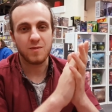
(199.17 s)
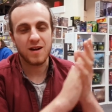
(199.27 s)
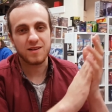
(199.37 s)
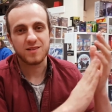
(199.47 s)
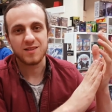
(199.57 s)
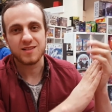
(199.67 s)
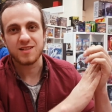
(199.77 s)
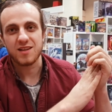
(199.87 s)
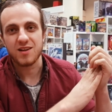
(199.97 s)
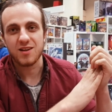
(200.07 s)
not bad as
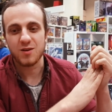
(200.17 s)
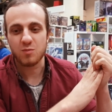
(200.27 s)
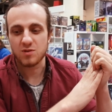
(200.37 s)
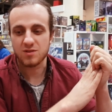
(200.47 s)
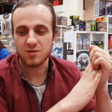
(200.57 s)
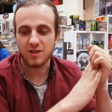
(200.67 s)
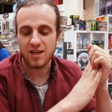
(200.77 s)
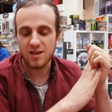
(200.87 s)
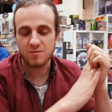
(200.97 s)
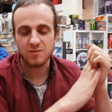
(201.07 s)
a push-to-luck
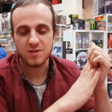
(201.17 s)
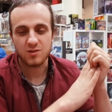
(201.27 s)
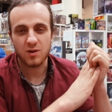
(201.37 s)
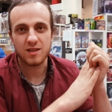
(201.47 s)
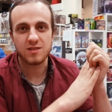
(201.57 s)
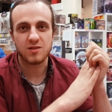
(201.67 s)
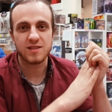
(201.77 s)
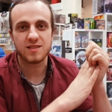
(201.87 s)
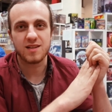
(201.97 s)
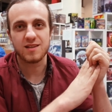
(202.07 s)
game. It's quite
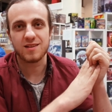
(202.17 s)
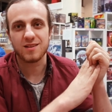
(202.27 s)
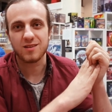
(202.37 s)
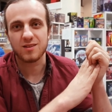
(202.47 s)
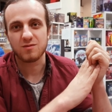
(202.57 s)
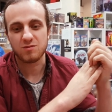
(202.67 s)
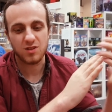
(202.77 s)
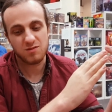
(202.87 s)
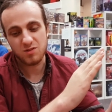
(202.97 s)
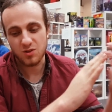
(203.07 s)
interesting.
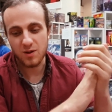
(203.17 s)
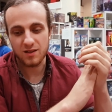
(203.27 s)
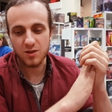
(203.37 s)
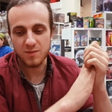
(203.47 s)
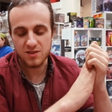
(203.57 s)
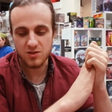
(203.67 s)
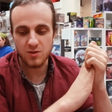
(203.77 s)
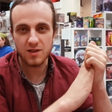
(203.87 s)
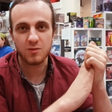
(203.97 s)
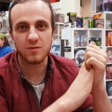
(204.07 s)
Quite a little bit
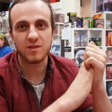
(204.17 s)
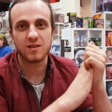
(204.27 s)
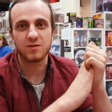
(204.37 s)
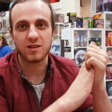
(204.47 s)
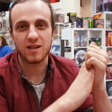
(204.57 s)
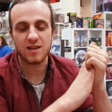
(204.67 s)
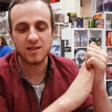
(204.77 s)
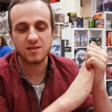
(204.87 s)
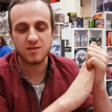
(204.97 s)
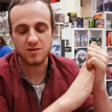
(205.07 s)
to it with the different
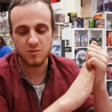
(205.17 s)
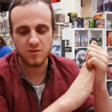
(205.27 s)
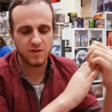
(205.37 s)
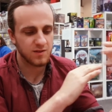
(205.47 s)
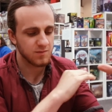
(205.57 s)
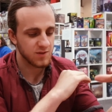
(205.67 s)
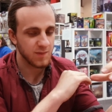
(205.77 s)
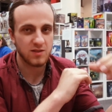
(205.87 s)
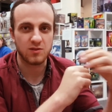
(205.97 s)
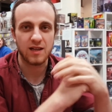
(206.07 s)
cards and some of the
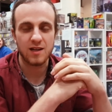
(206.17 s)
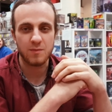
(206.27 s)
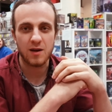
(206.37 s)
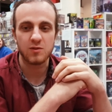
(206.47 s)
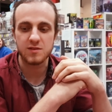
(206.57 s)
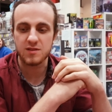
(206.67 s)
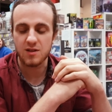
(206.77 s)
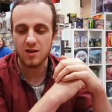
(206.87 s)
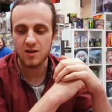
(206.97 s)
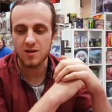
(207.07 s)
special card powers.
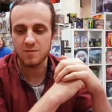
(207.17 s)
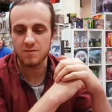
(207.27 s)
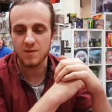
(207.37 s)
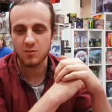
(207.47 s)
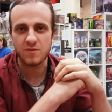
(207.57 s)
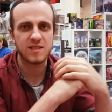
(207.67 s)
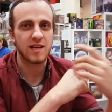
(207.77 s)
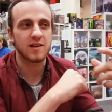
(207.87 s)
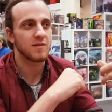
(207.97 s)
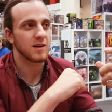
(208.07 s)
With
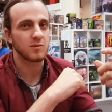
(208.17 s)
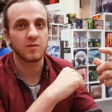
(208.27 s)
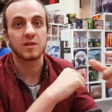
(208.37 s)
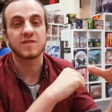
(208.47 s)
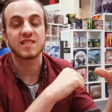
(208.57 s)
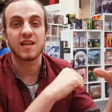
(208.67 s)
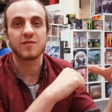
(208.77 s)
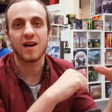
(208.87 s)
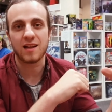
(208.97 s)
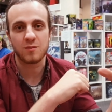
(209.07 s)
the take
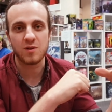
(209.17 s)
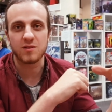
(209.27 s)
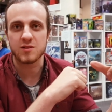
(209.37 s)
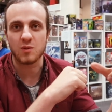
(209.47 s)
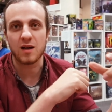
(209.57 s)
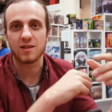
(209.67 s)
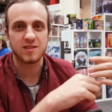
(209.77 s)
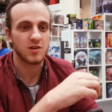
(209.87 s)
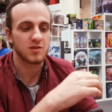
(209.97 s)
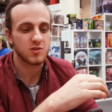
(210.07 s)
that element as well,
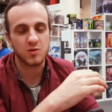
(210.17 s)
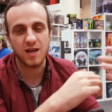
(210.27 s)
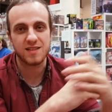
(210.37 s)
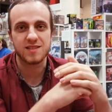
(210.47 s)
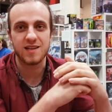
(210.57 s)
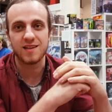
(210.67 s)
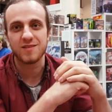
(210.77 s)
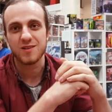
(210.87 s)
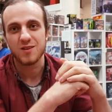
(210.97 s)
it's not too nasty.